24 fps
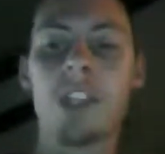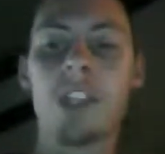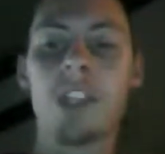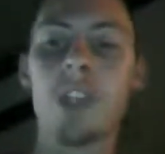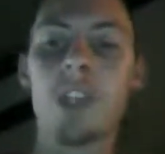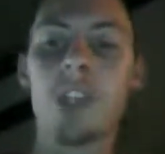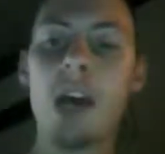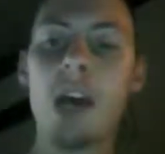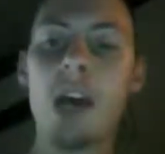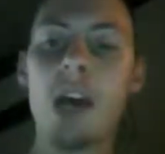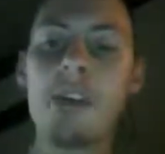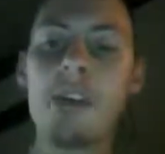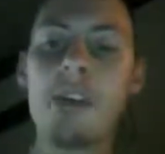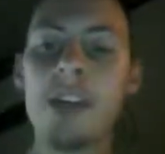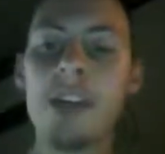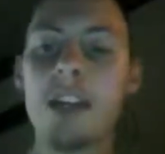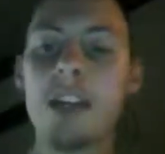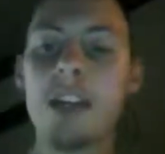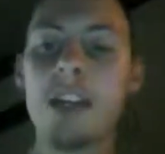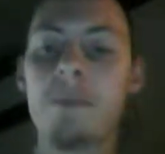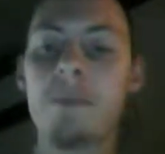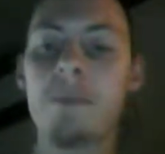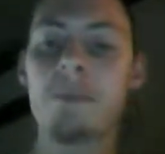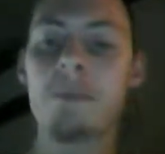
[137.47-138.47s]
you have
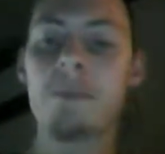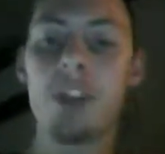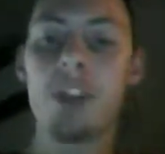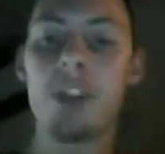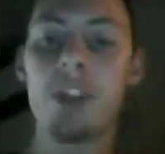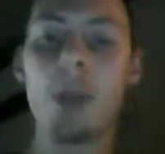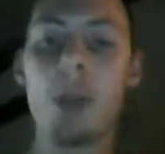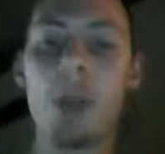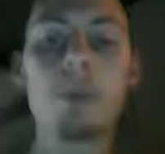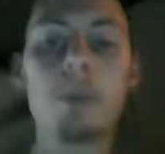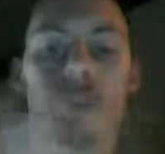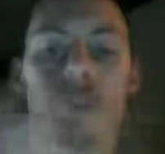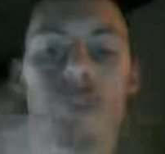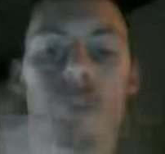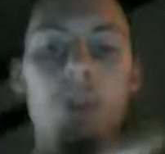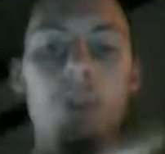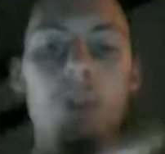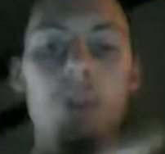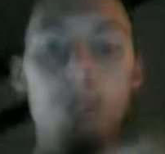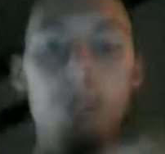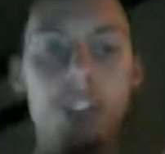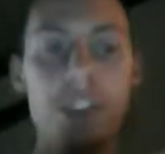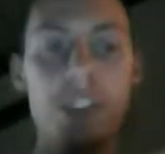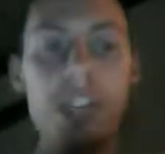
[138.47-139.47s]
a number
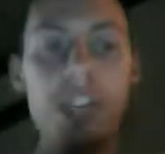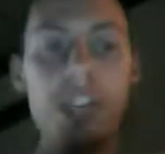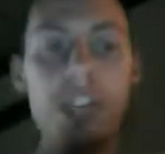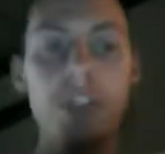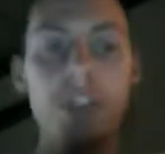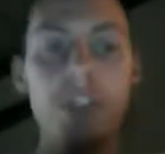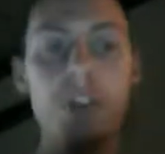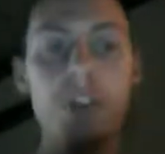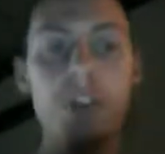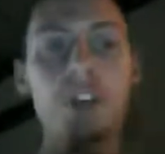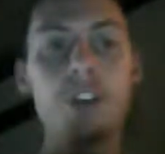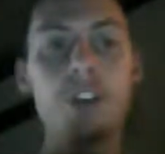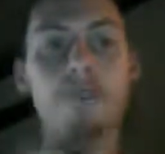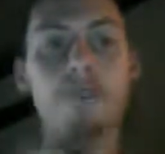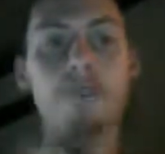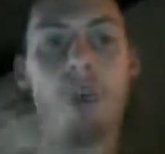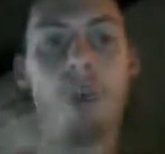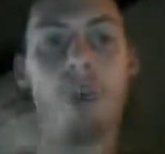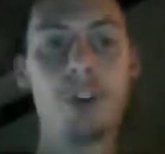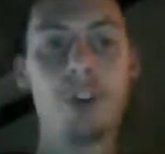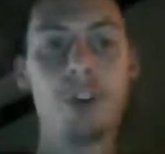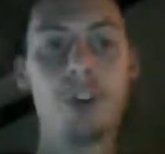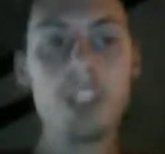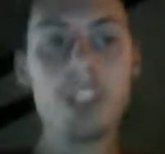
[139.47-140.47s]
two receiver you're
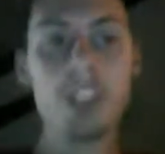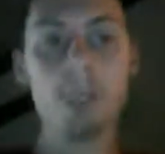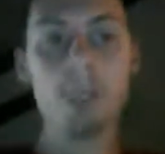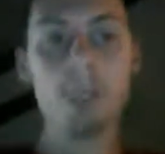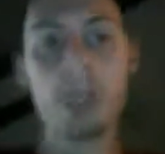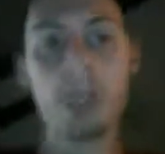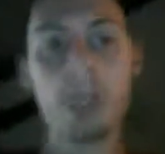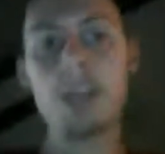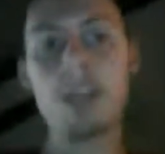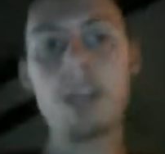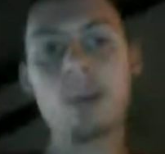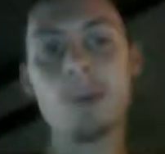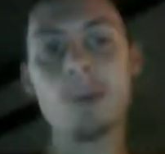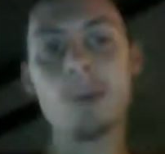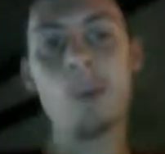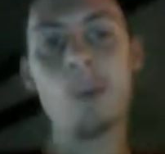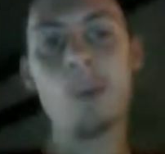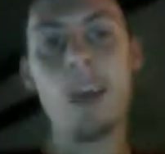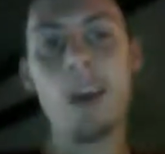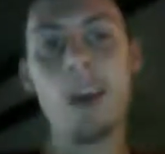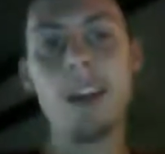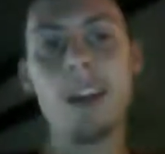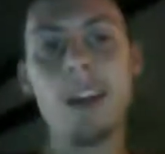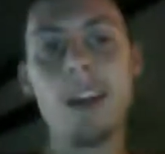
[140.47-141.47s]
forcing to play number
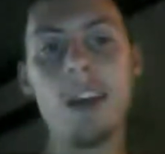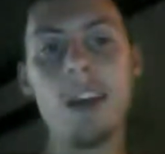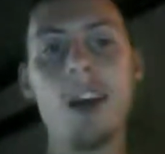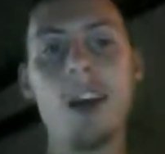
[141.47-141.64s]
one